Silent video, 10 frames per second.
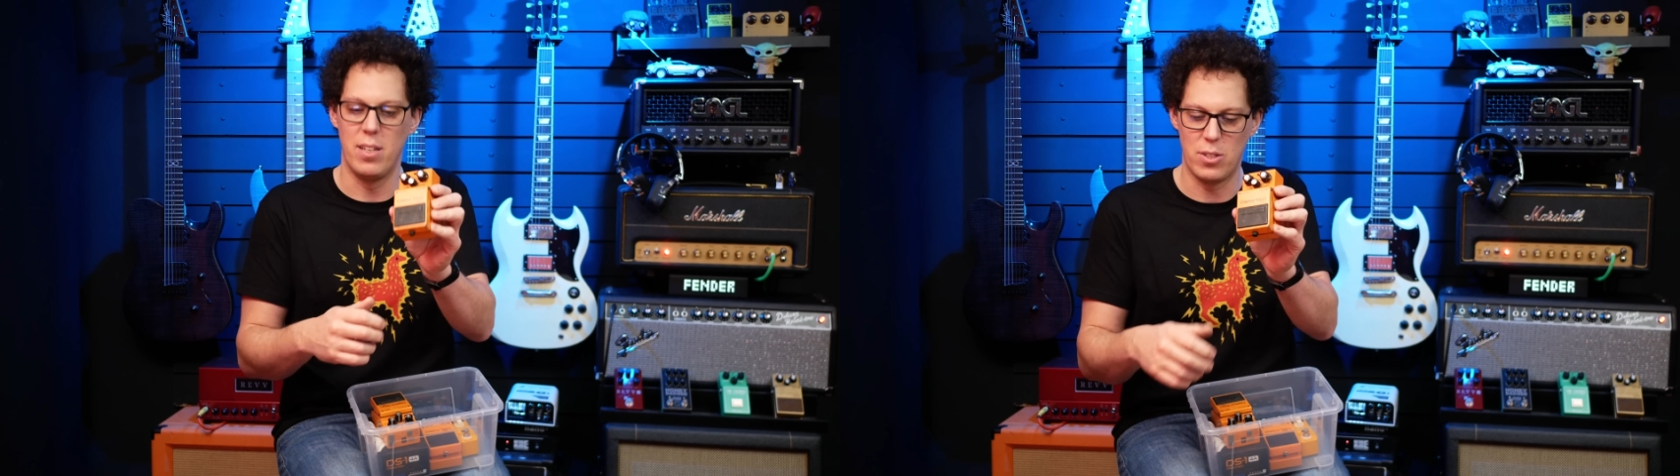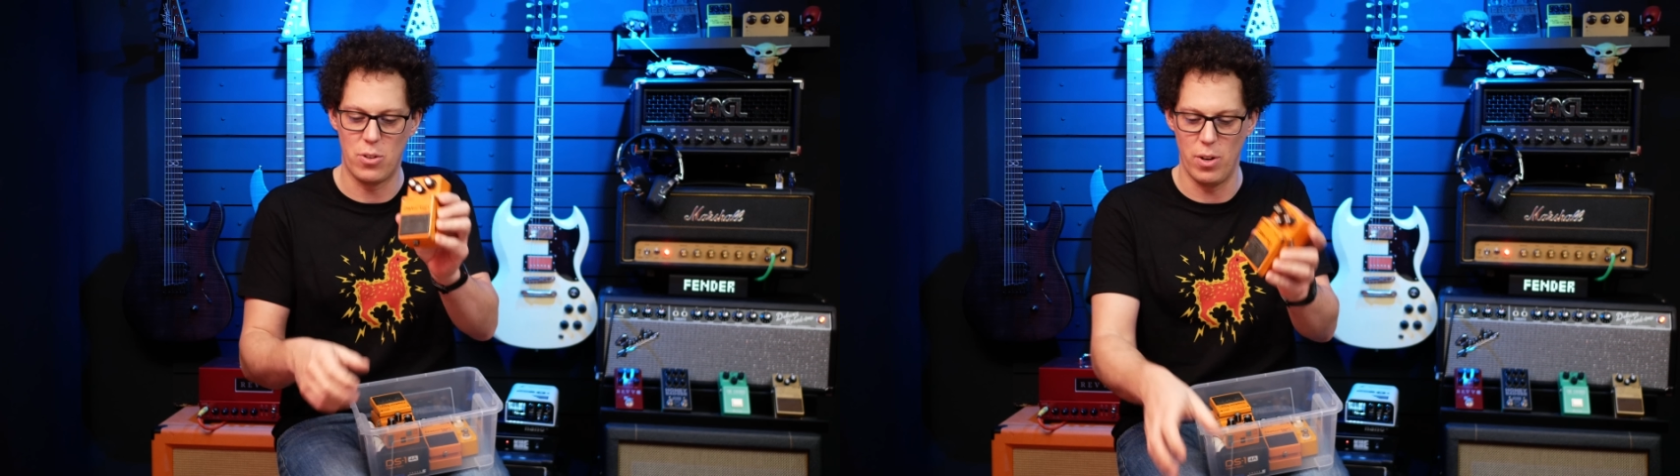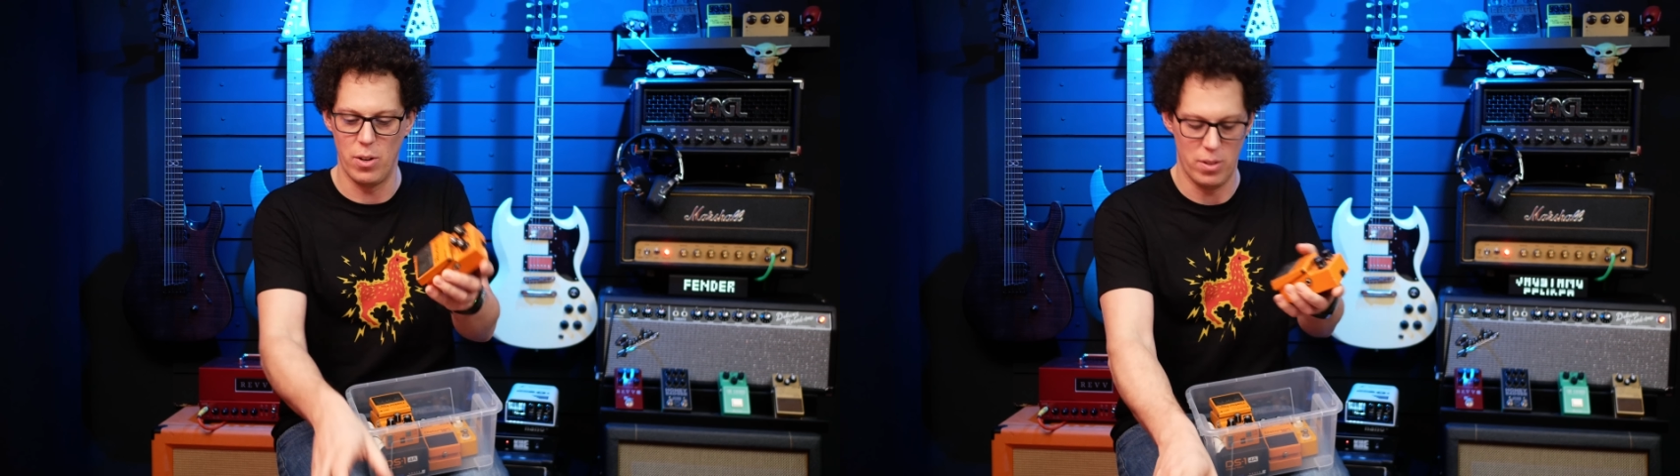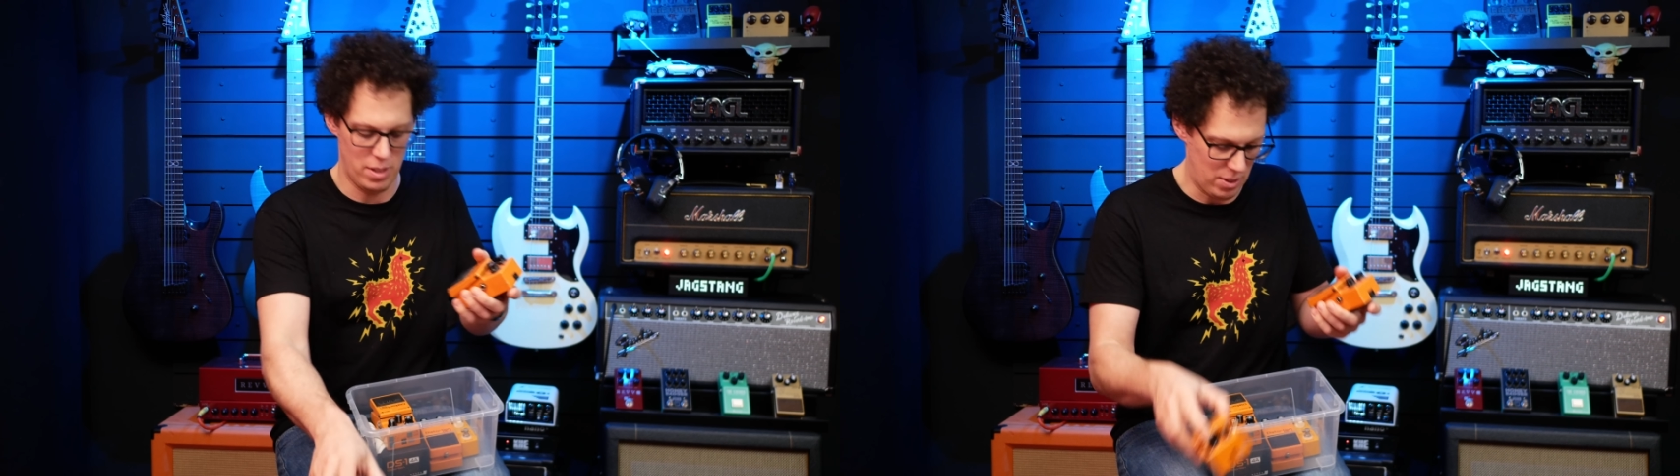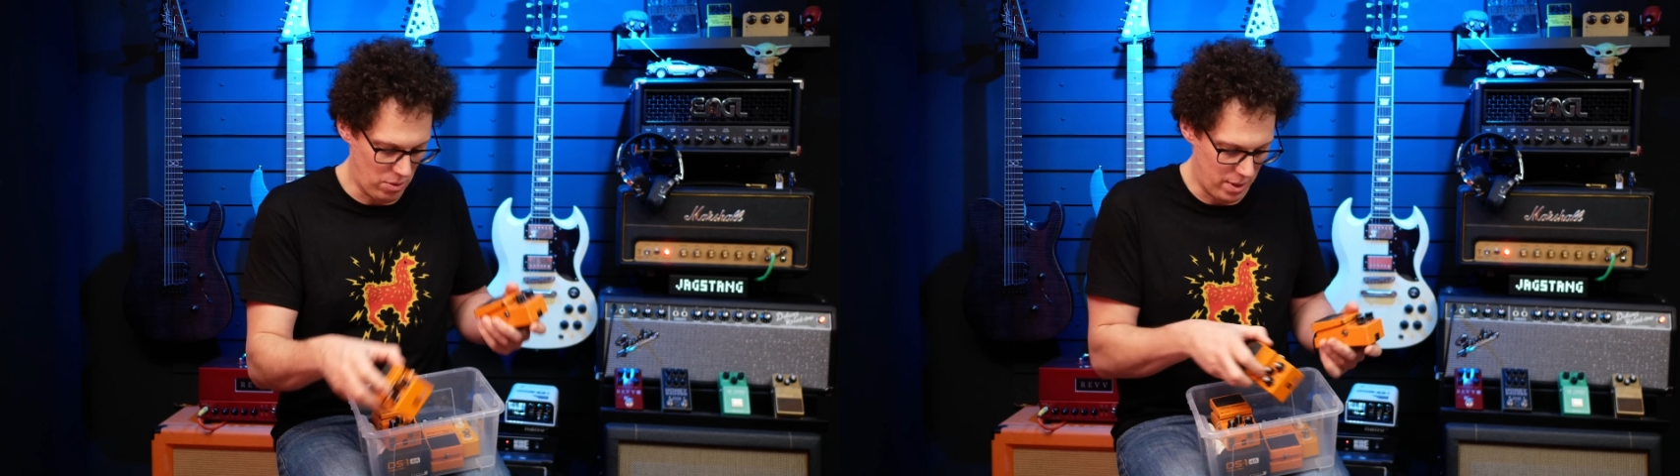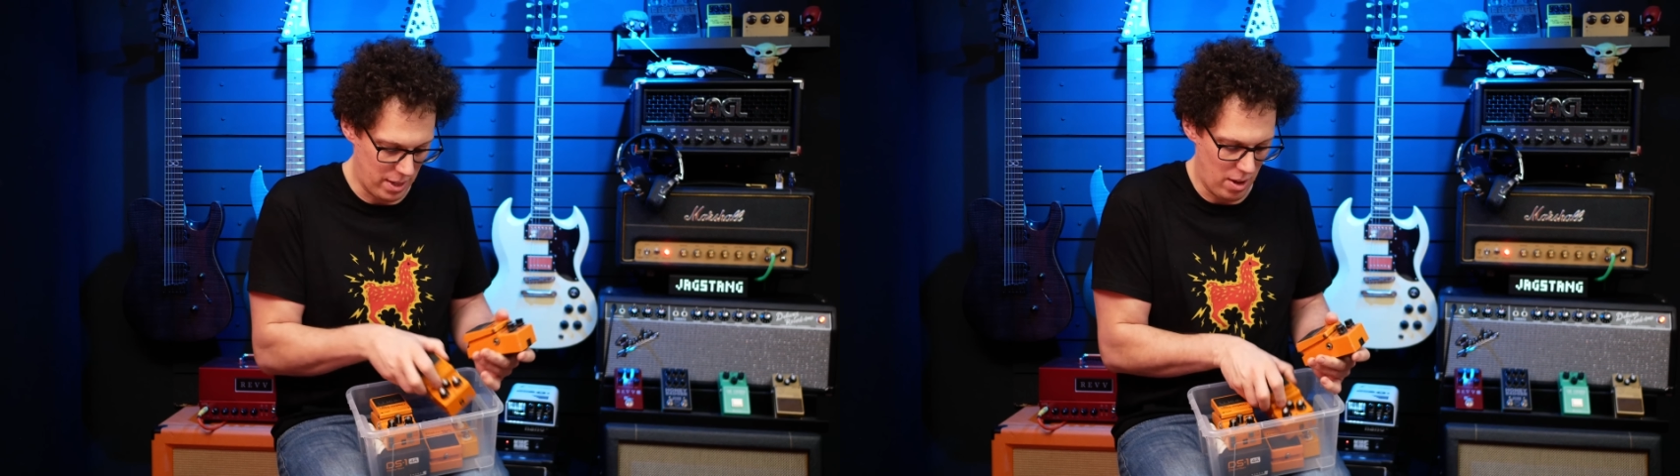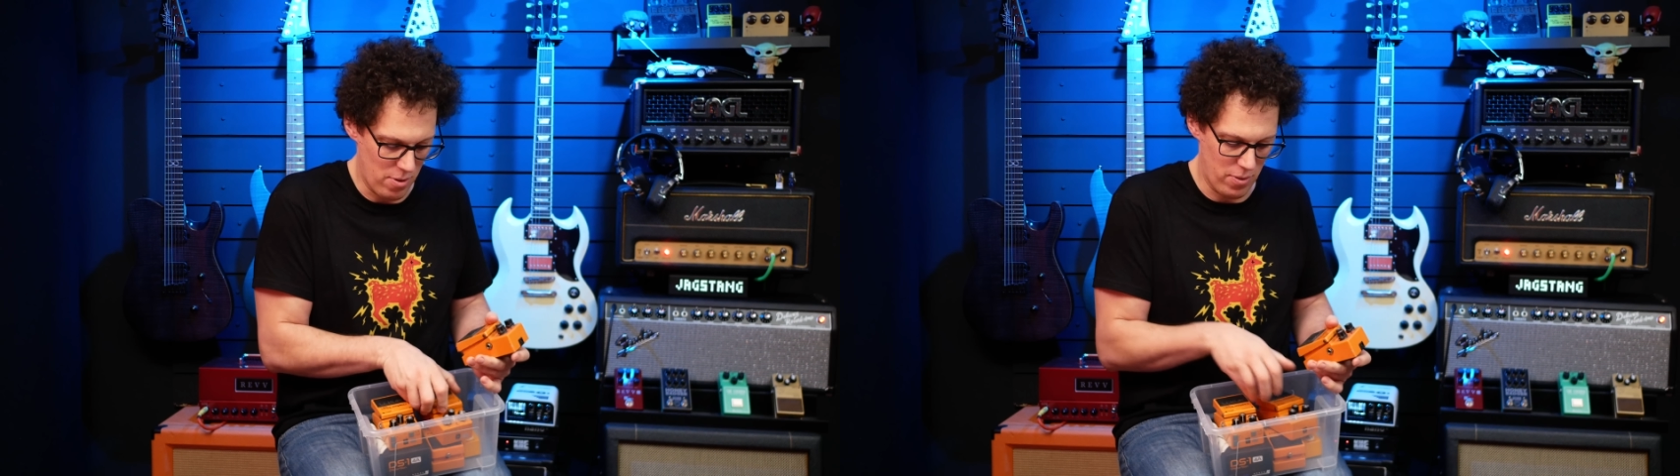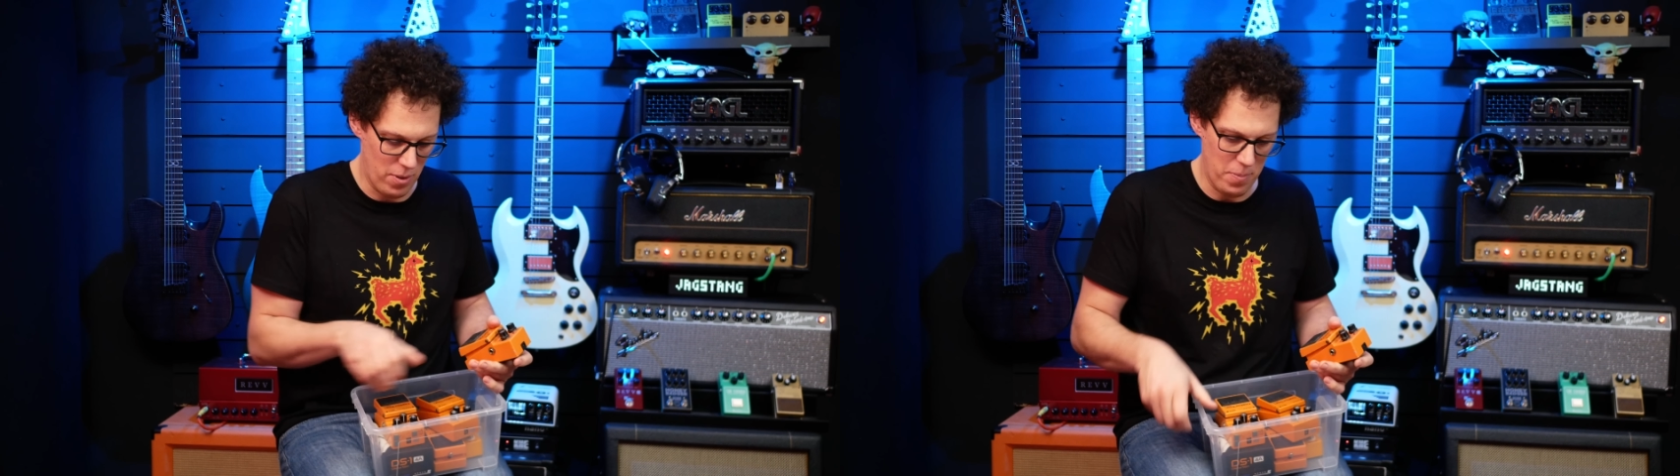screw. That's what we're going to
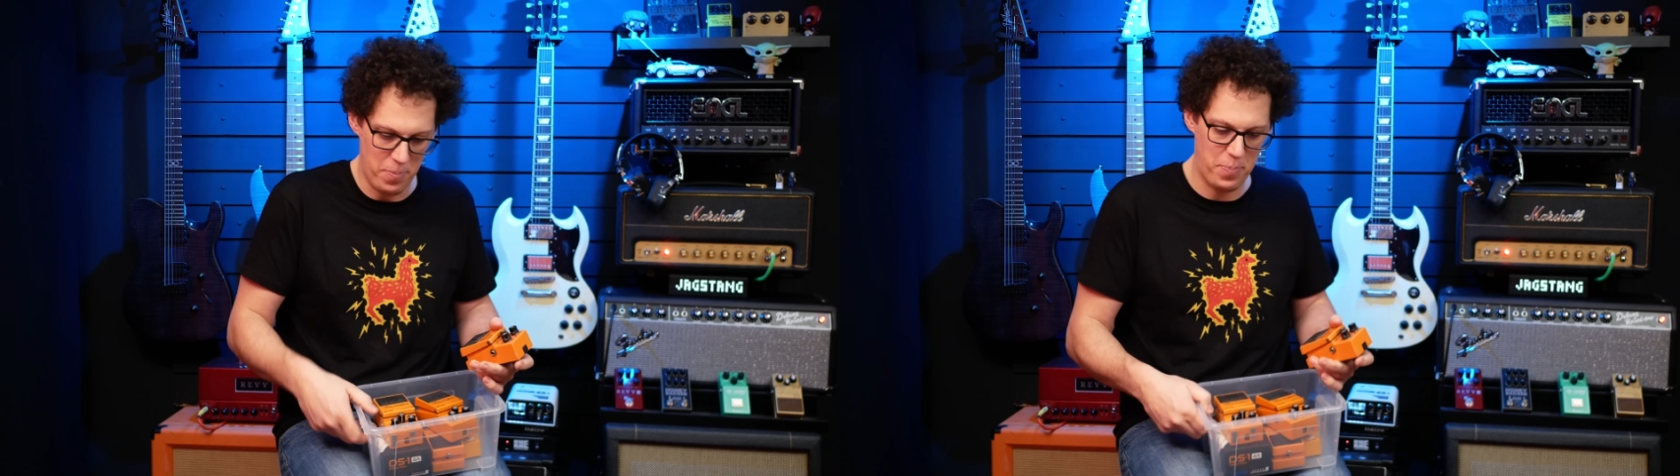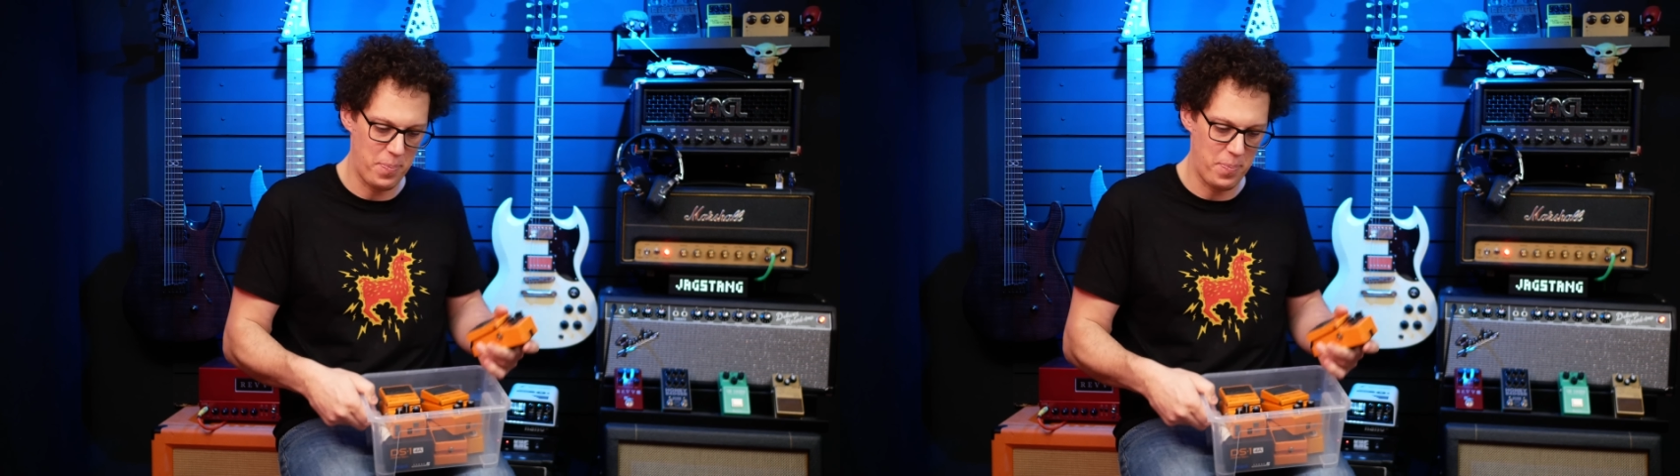go for.